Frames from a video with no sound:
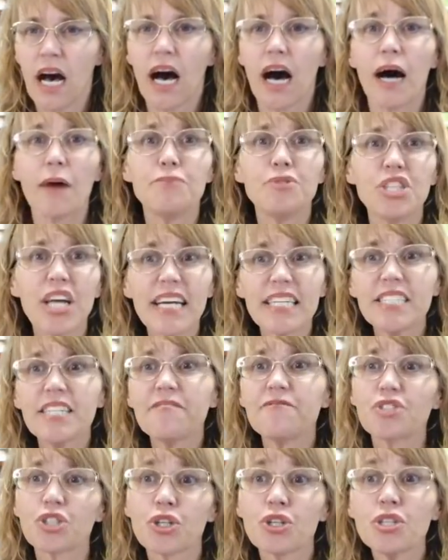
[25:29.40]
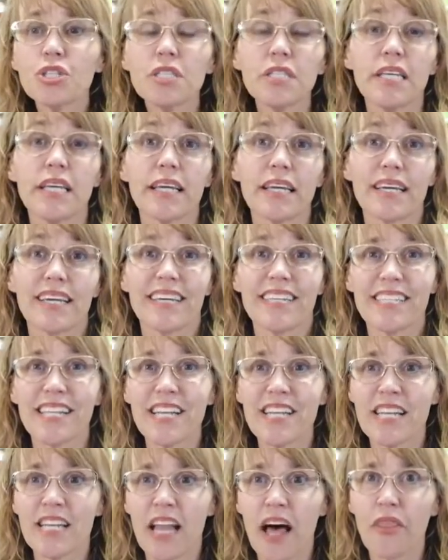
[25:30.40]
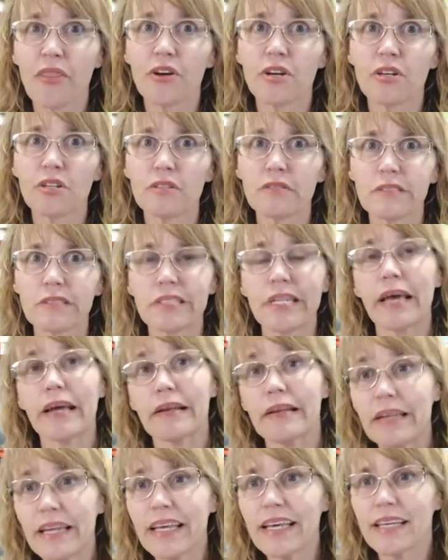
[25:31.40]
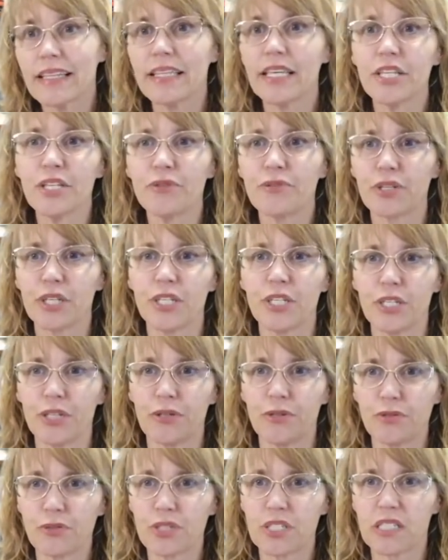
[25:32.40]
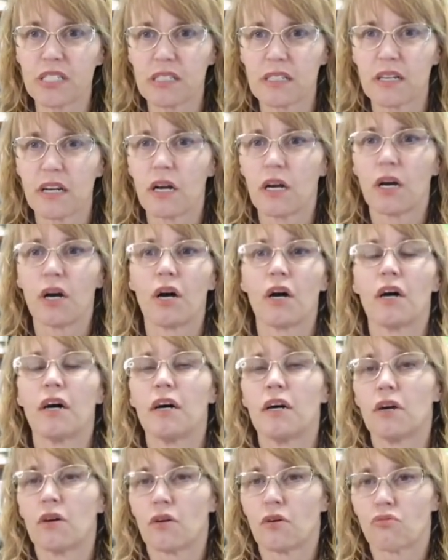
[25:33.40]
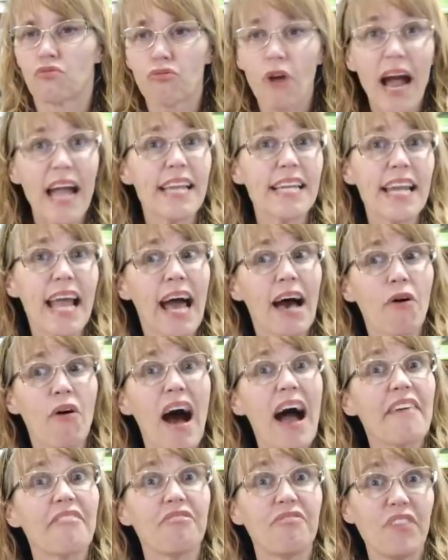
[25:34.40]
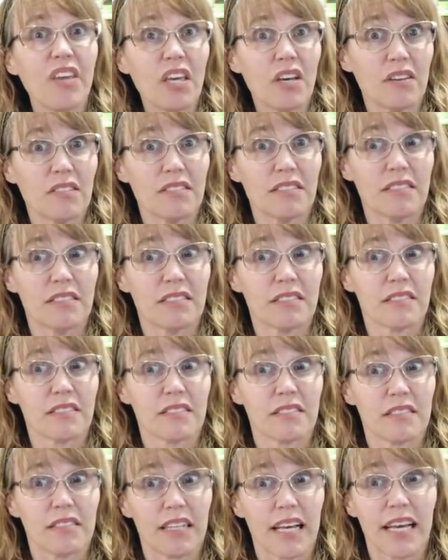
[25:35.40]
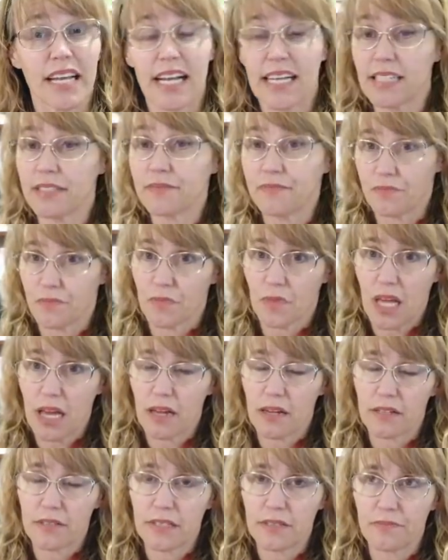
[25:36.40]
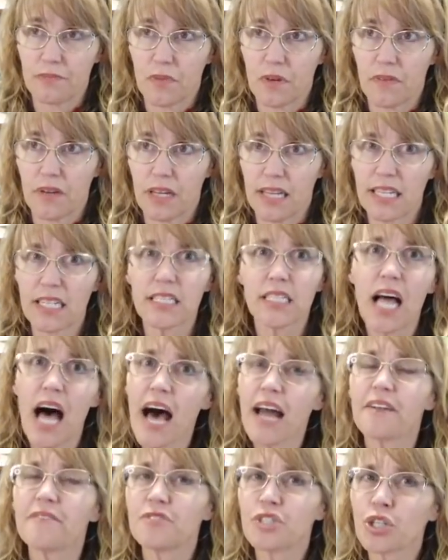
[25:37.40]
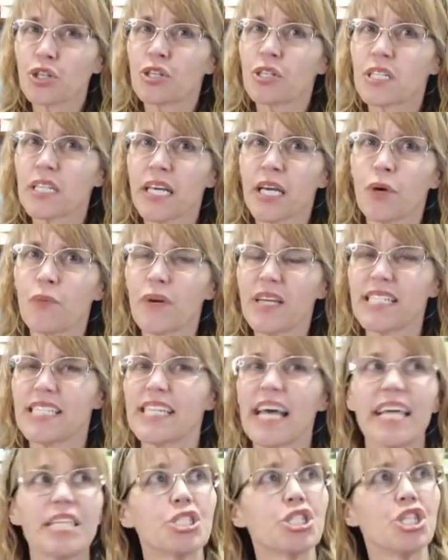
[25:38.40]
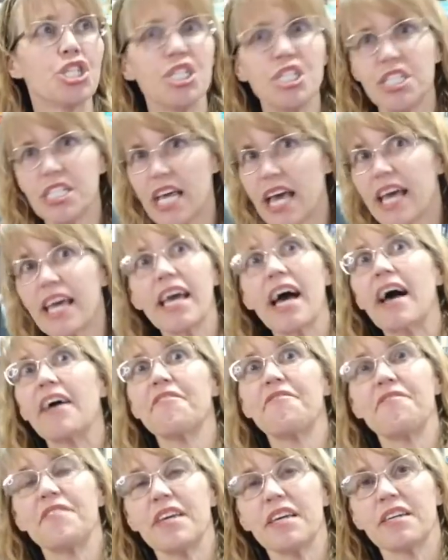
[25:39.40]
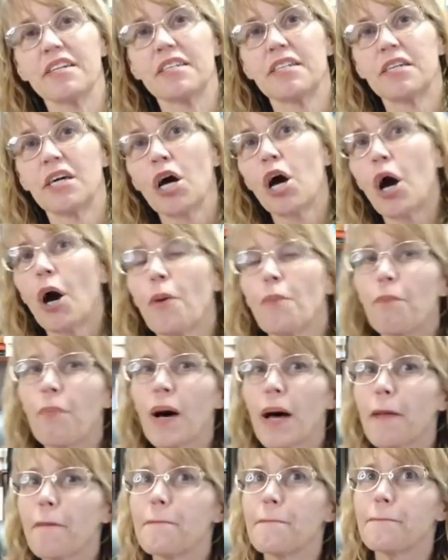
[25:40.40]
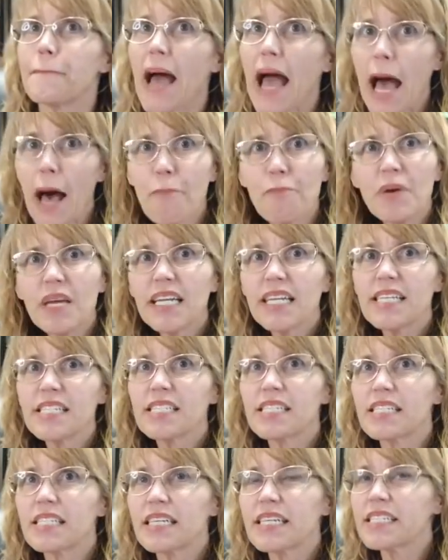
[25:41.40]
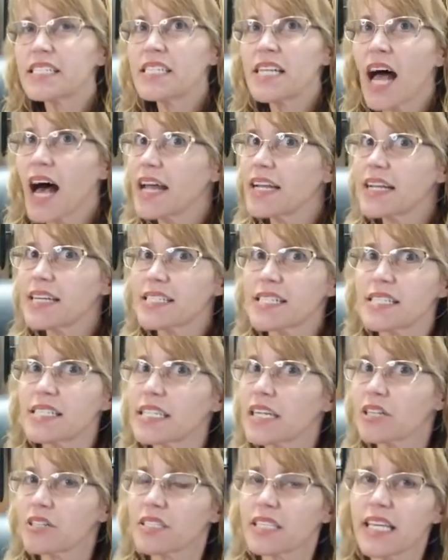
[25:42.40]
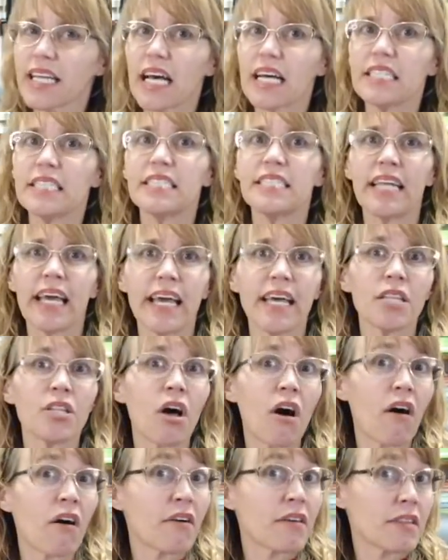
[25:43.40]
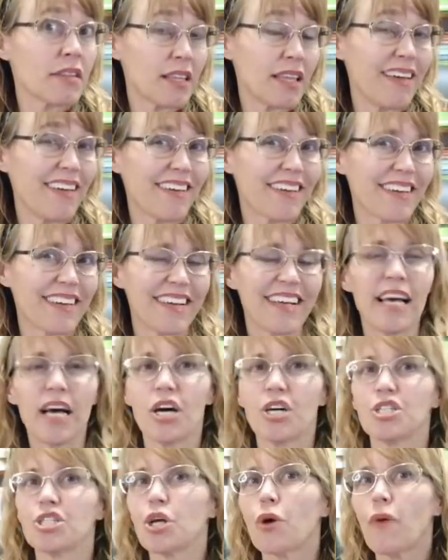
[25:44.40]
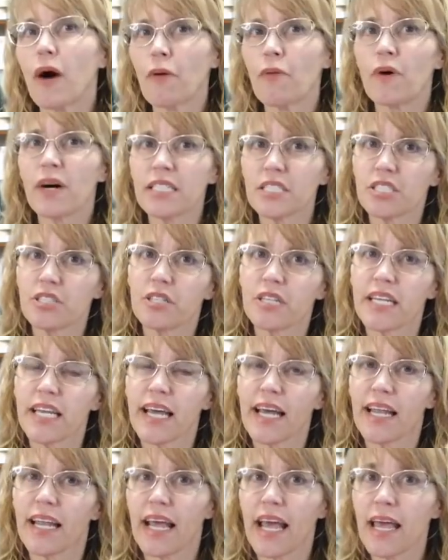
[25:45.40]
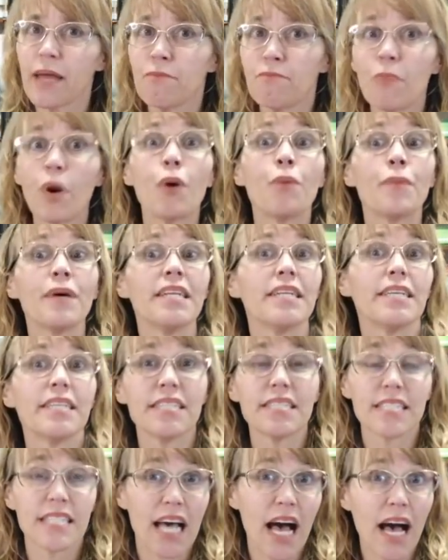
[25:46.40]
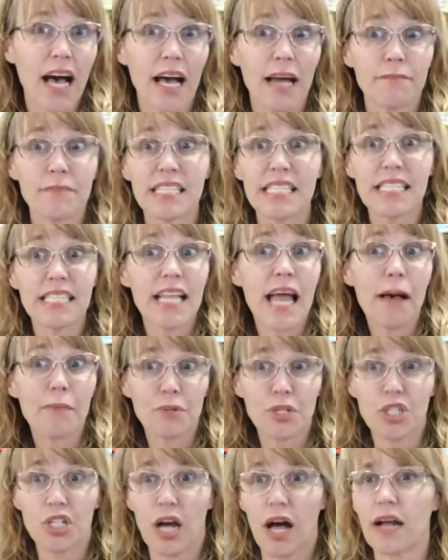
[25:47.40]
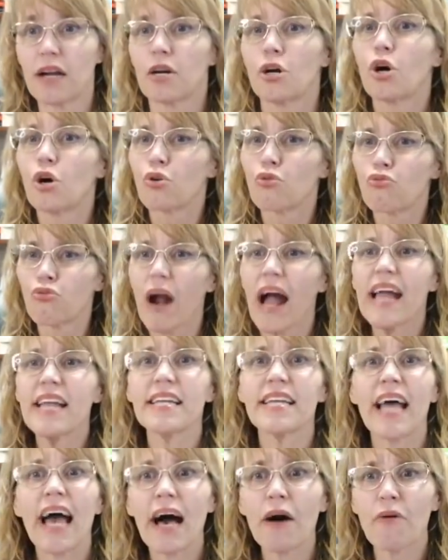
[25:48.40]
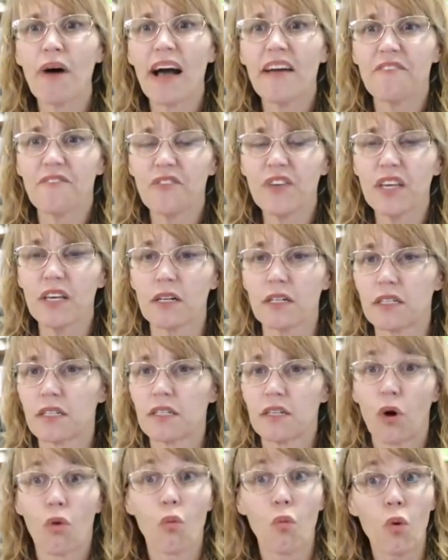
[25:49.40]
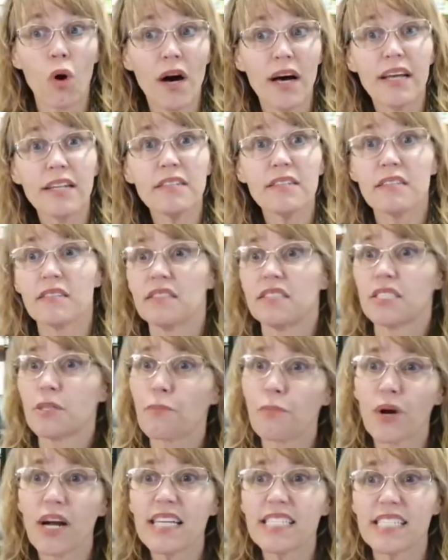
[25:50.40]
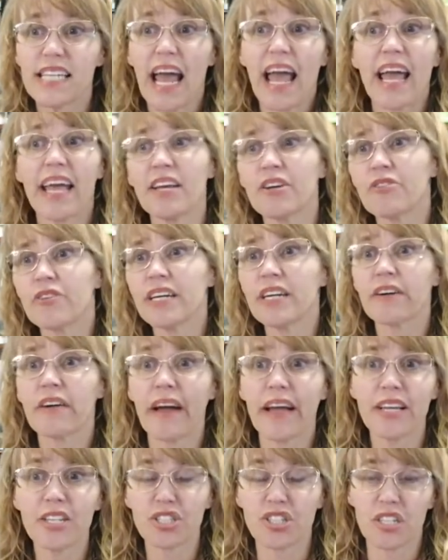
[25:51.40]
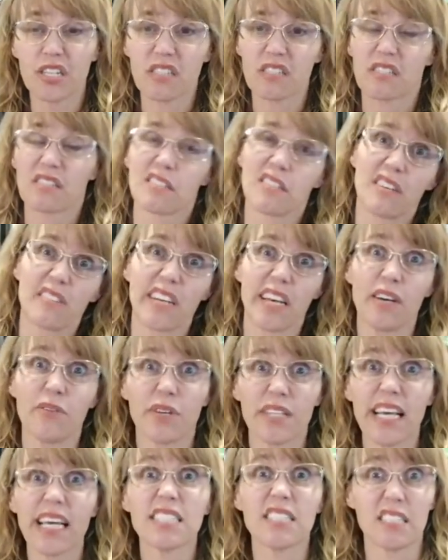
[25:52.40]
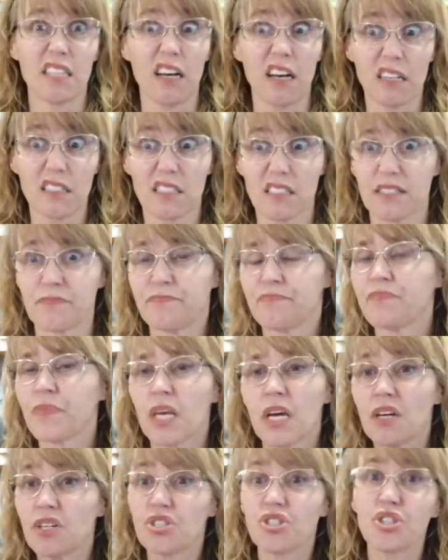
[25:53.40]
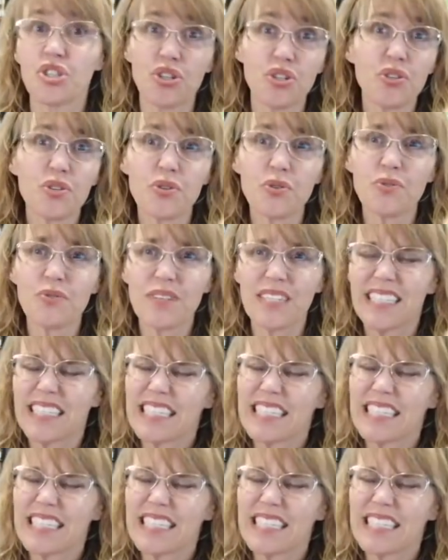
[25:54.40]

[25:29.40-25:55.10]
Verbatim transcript: Objective journaling is another technique that you can use. Right now I feel, and I, in a lot of journaling we say today I feel, but happiness is not necessarily a day-long thing. So I want to get a moment in time snapshot. Right now I feel, one, depressed, angry, or anxious. Okay, well that sucks. Two,